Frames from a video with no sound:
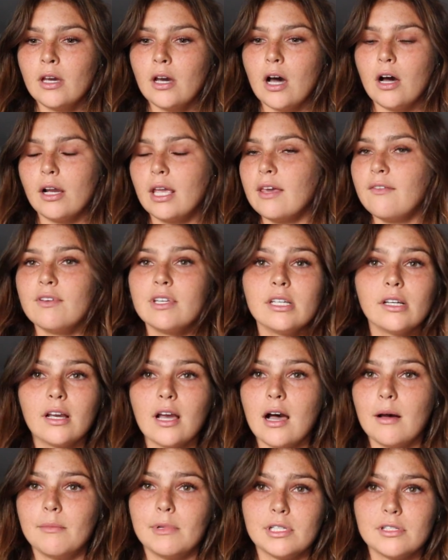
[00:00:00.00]
I'll give into
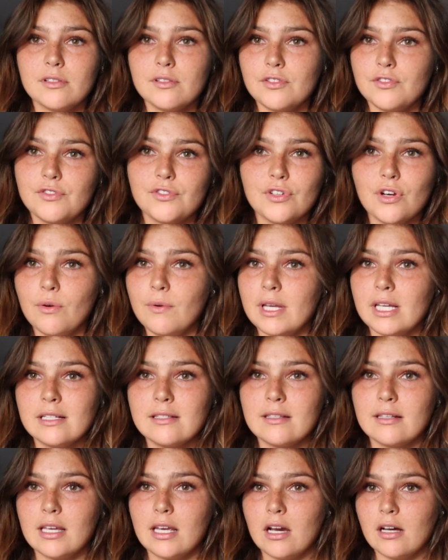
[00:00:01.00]
comments so
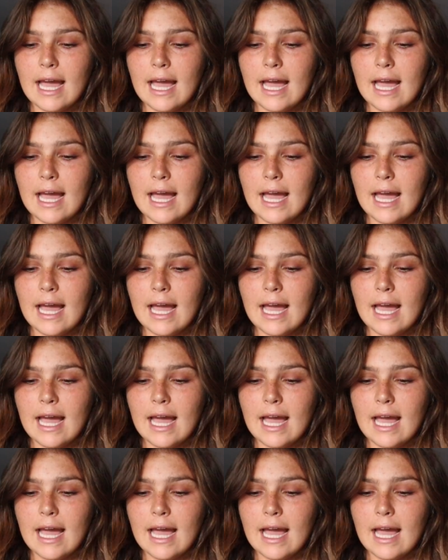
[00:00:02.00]
easily.